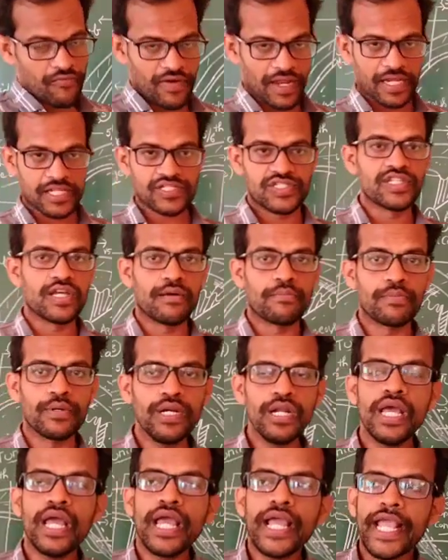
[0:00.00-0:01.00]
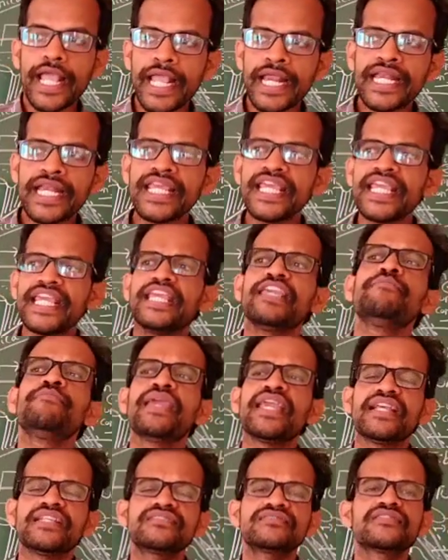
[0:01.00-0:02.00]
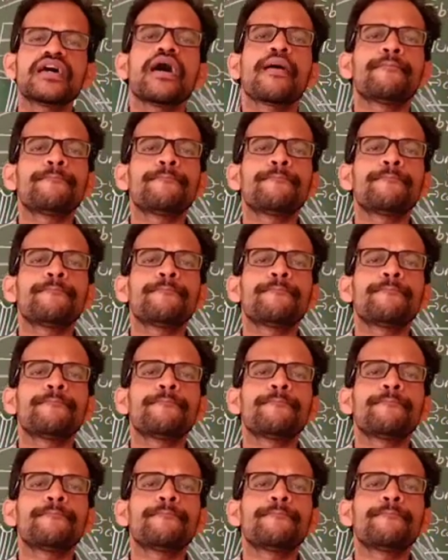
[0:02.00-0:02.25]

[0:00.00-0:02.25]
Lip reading: For example, any image